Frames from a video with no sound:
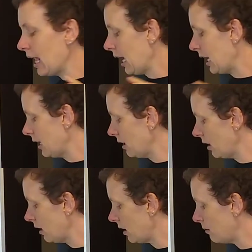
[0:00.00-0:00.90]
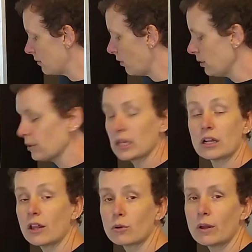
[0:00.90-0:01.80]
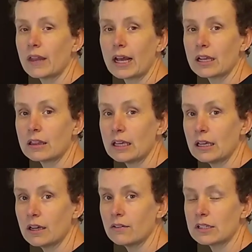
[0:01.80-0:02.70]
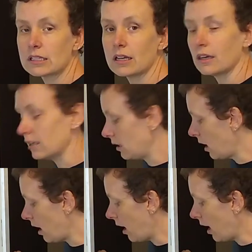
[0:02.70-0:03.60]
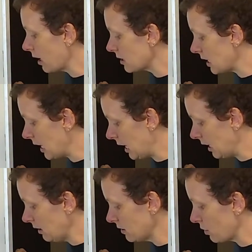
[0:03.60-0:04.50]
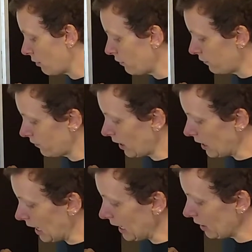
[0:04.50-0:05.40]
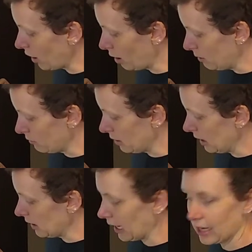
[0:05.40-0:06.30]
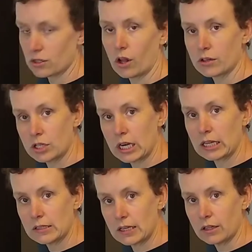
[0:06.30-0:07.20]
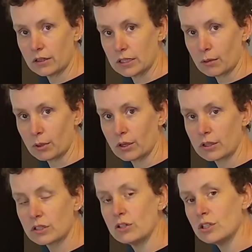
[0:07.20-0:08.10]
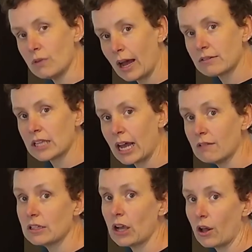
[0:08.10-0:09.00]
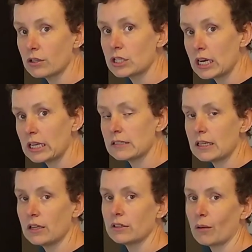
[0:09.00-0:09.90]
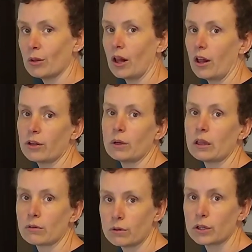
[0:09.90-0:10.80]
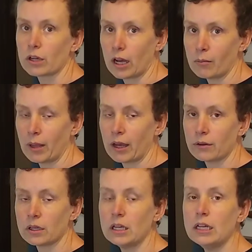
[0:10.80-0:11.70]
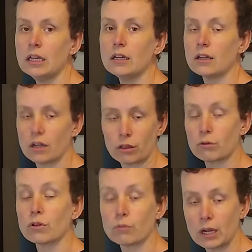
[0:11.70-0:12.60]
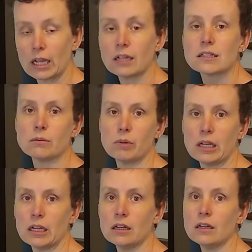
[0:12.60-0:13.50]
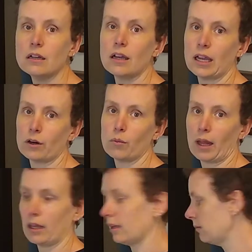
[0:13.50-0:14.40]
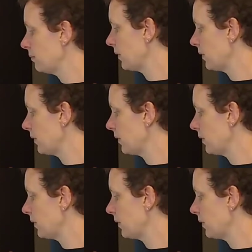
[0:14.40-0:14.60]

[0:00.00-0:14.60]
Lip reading: And the only other one that I can think of is an octane, so an 8-carbon ring that has alternating single and double. You do have to have the alternating single double all the way through your compound, through the ring to be aromatic.